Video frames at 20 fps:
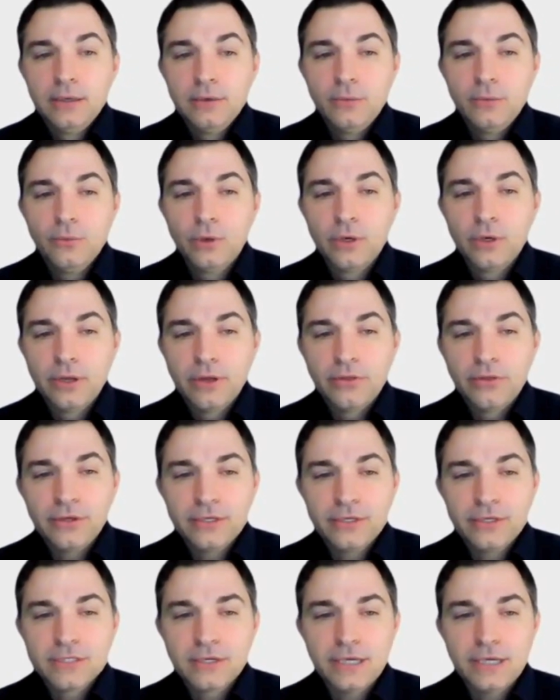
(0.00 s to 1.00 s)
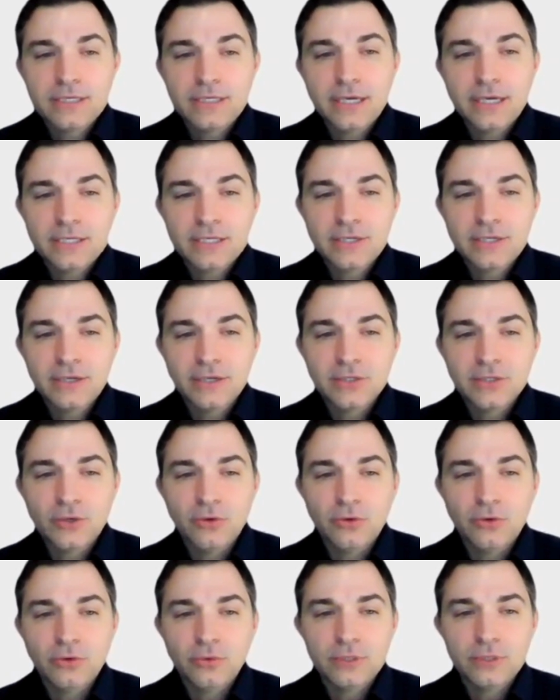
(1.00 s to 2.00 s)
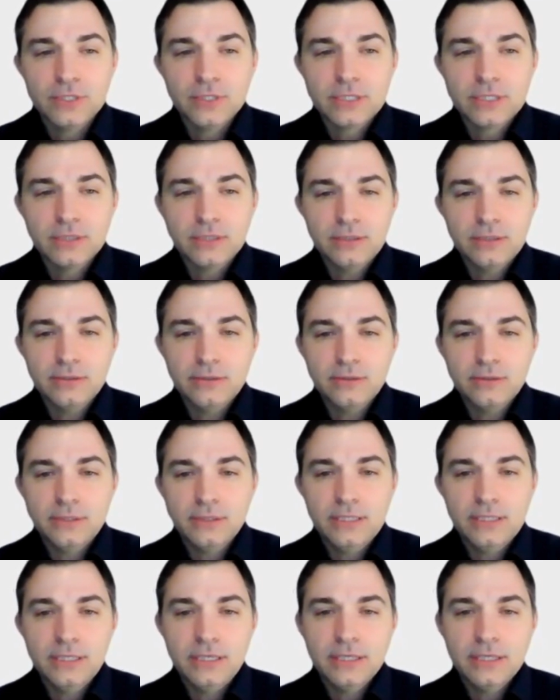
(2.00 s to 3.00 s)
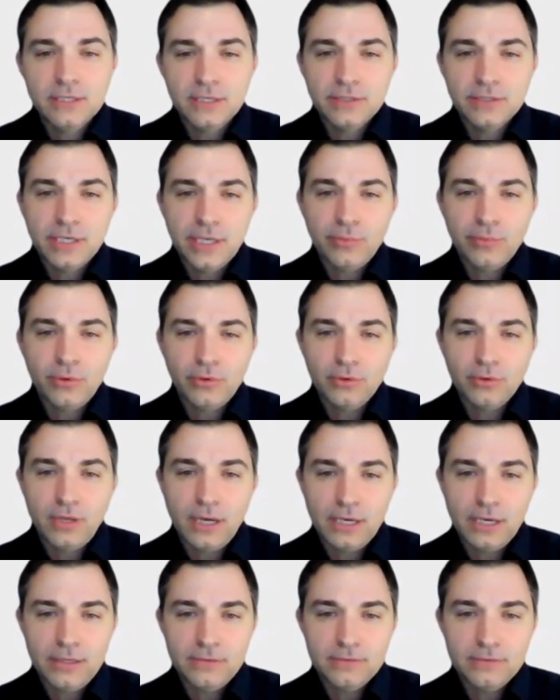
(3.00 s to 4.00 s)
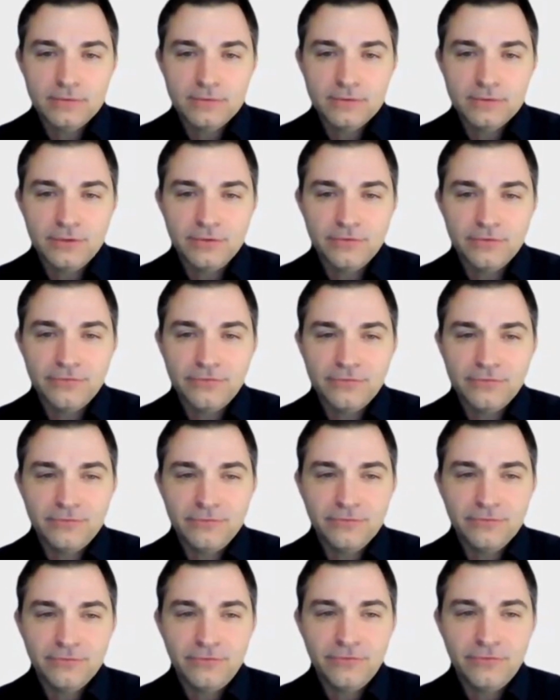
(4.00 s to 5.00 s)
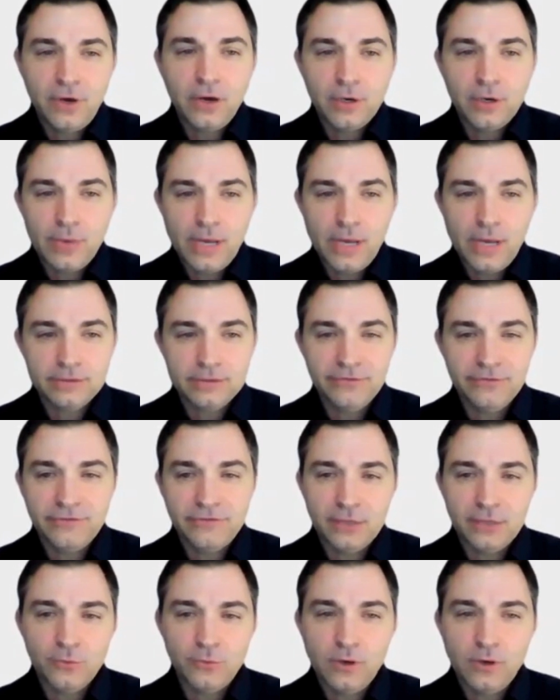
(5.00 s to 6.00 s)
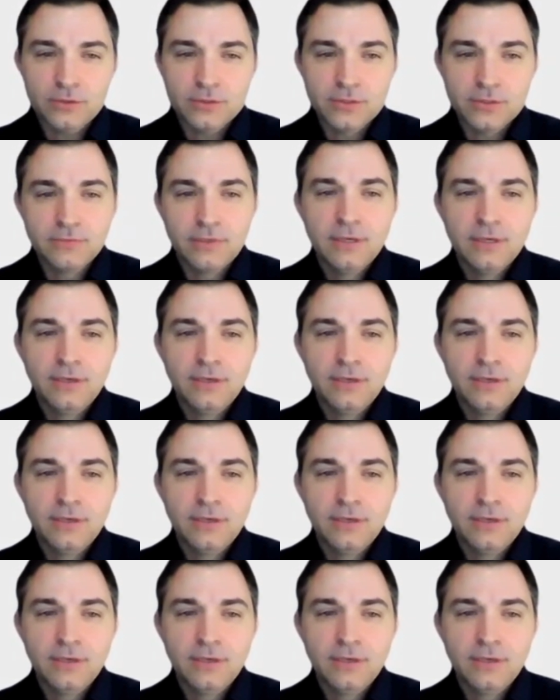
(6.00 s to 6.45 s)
One of the things that I tested in Togle was it needs a double line to automatically find walls.